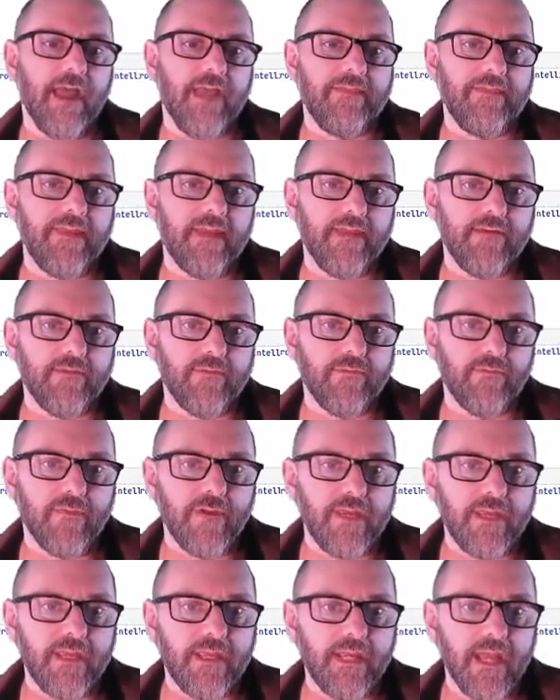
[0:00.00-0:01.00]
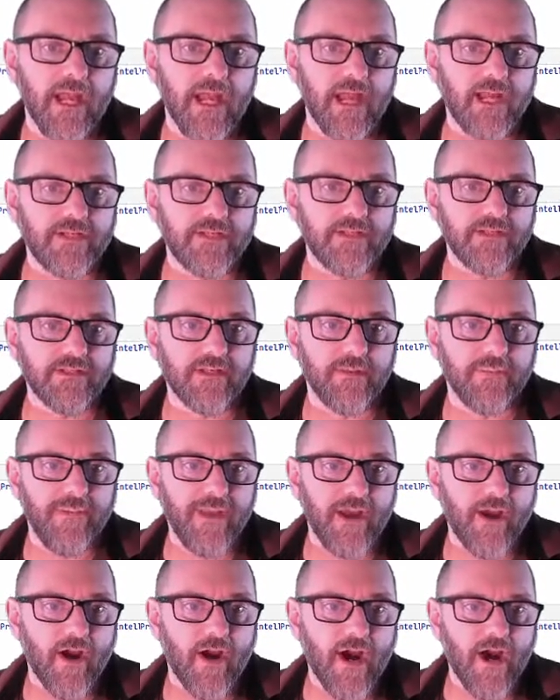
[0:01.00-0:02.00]
and then we just
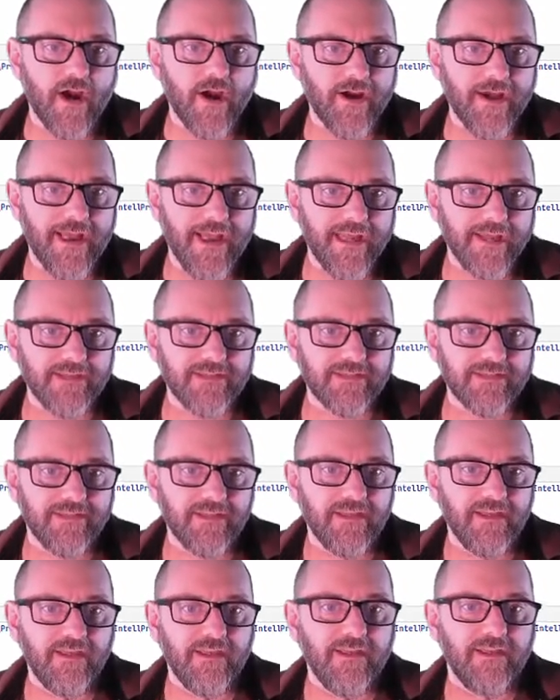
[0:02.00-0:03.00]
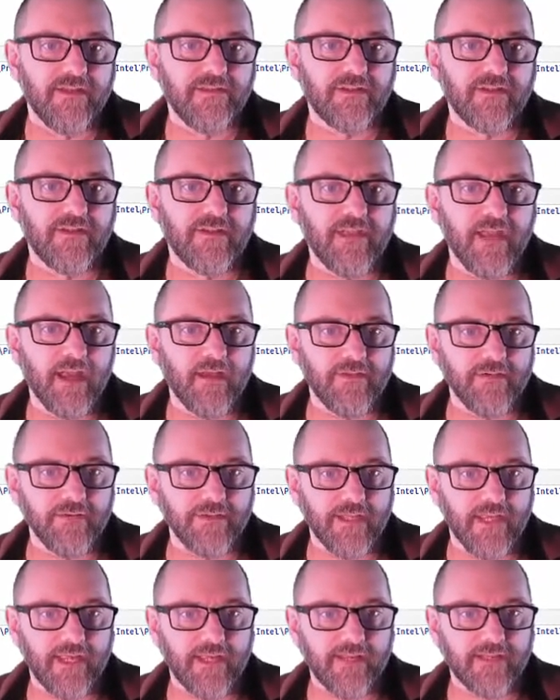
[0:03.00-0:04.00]
compare our x to the
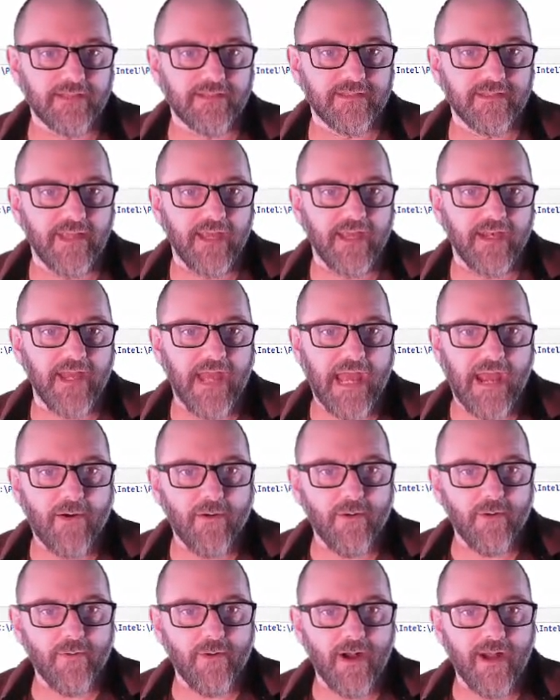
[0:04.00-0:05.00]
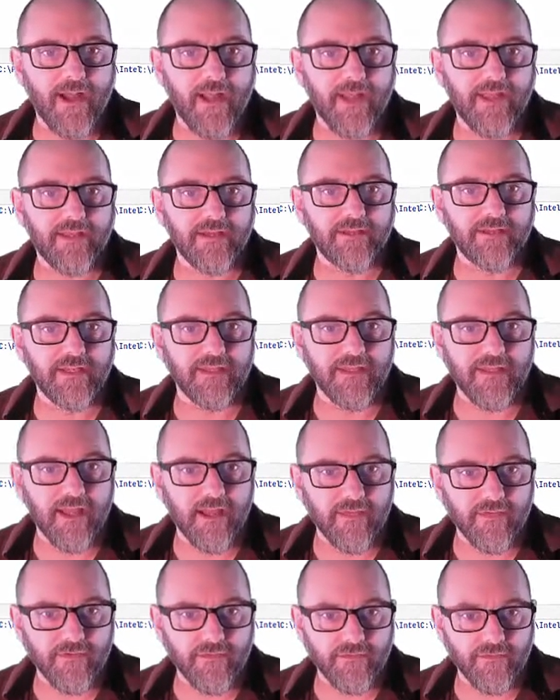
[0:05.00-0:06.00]
other's x, and our y to the
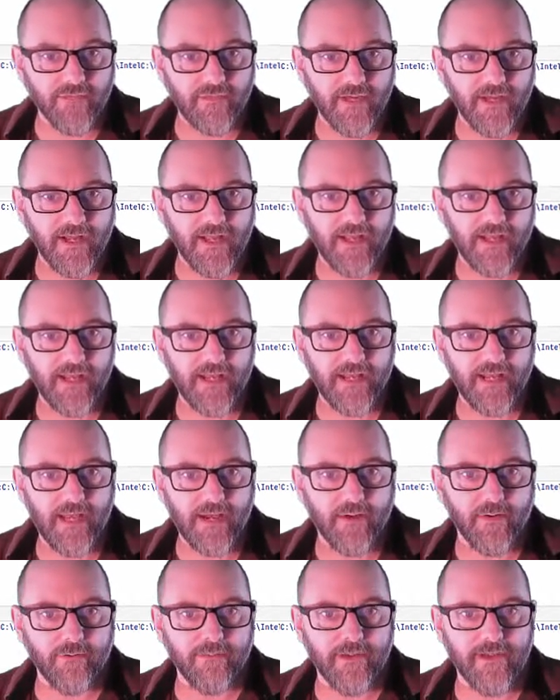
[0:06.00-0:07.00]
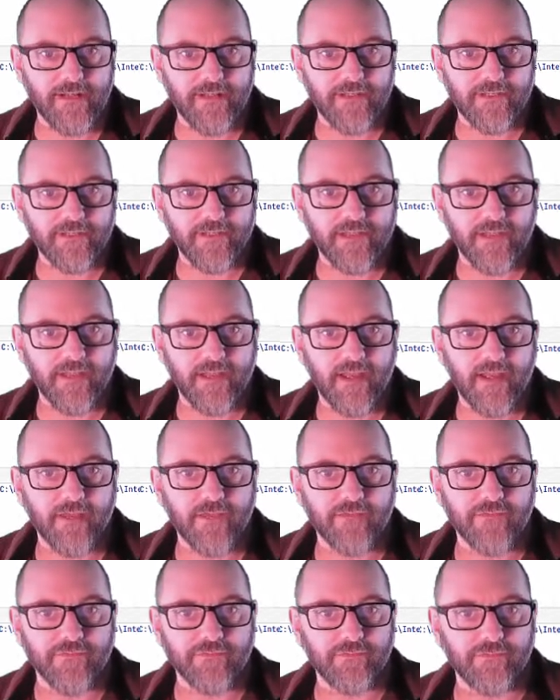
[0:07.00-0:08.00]
other's y, and our radius to the
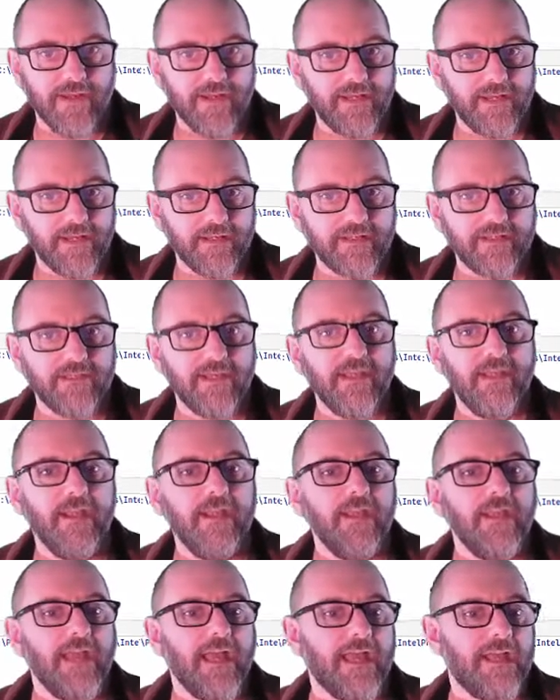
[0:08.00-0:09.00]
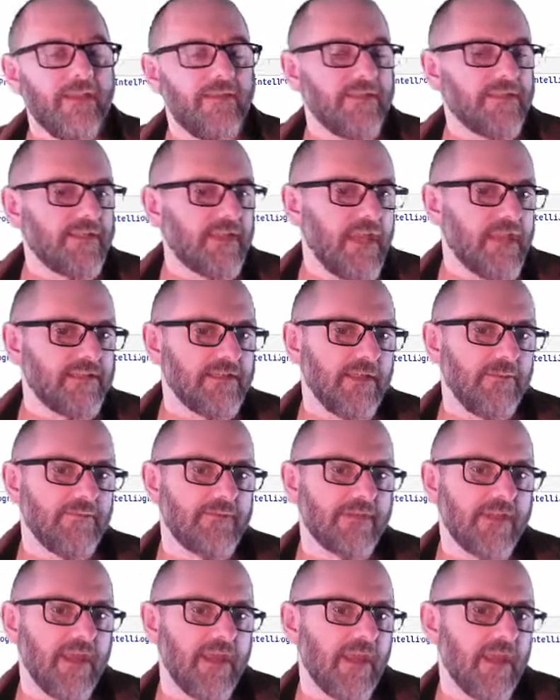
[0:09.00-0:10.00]
other's radius. And in this case, I'm
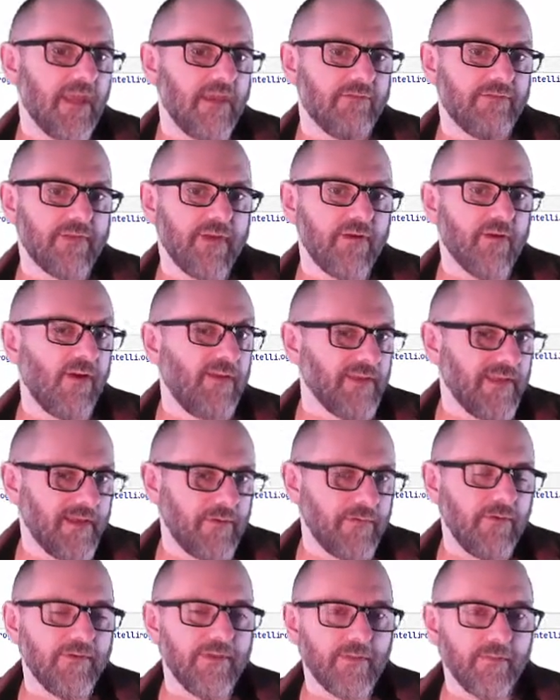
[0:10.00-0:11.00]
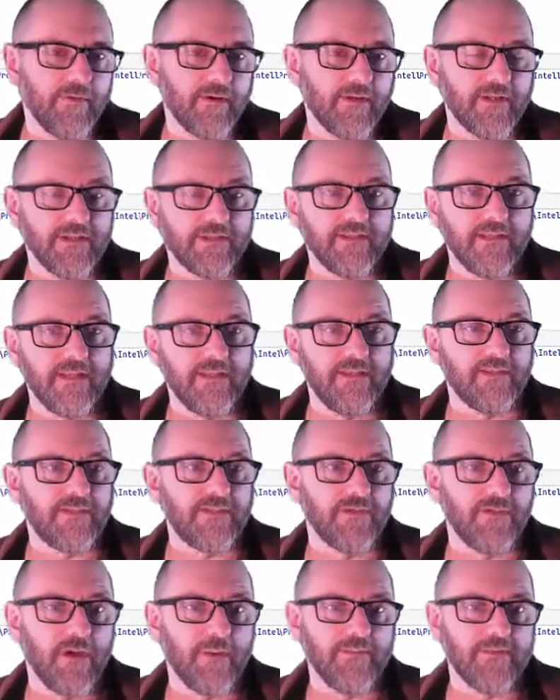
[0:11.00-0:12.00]
saying if they're all equal, then we're going to say these
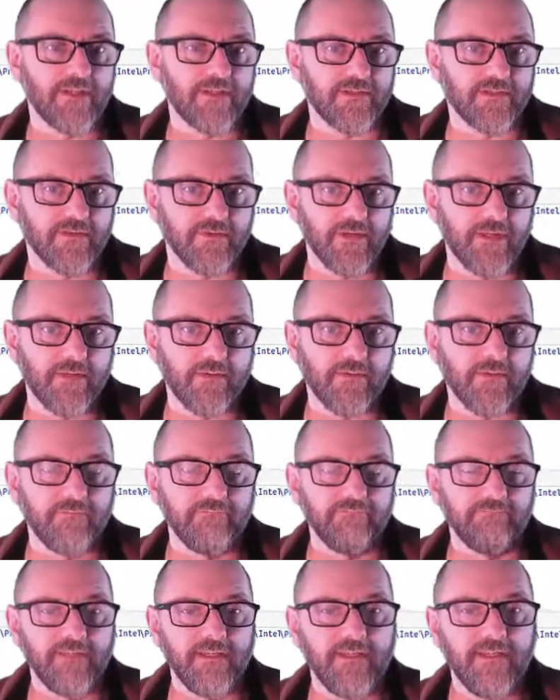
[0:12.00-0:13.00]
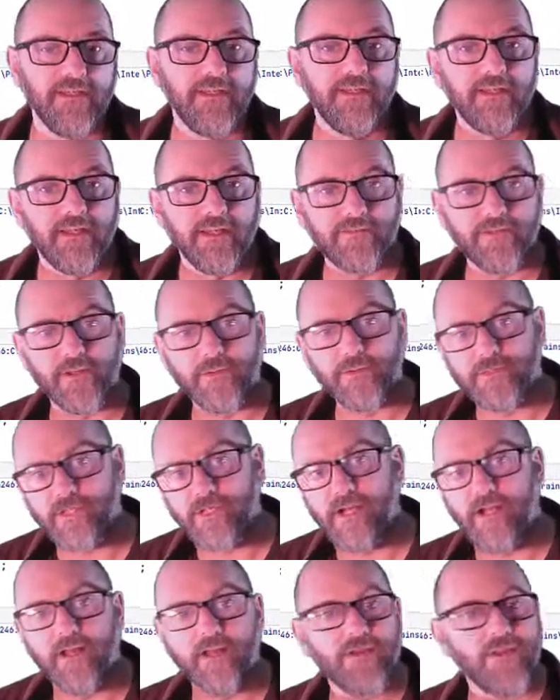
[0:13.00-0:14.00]
two objects are equal. If there was a
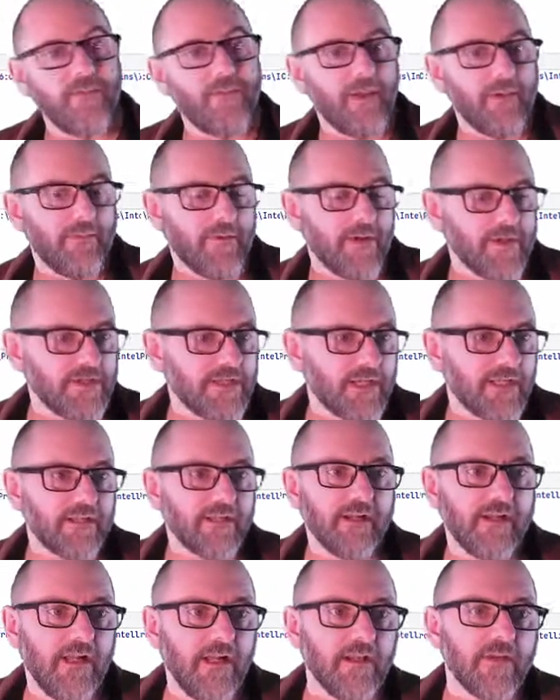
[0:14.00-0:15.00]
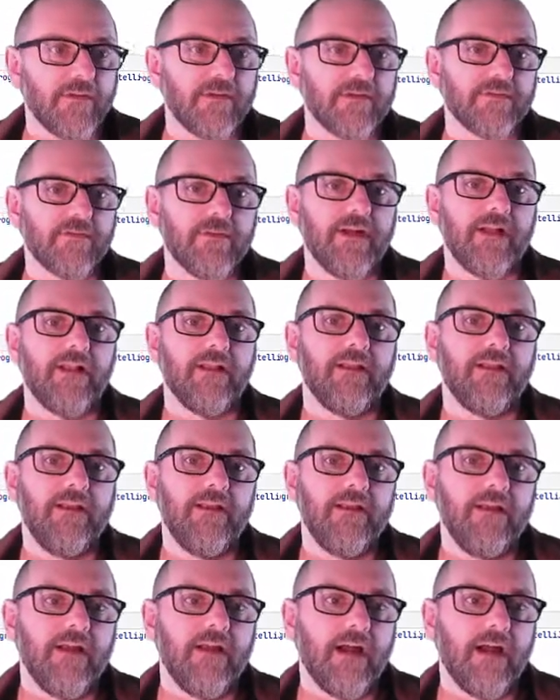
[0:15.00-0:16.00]
color, you might want to check the color as well.